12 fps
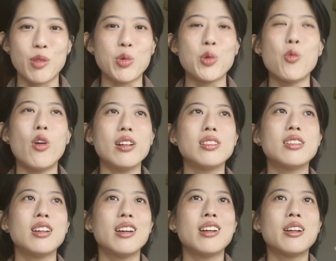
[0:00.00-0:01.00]
We want
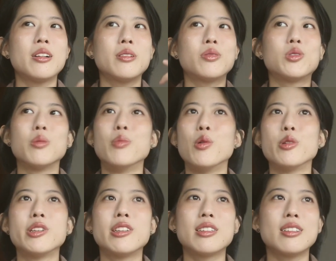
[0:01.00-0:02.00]
the
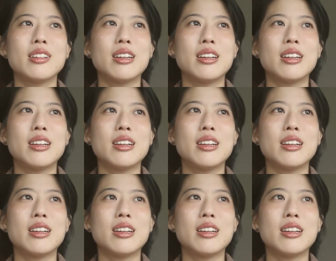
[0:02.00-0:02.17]
most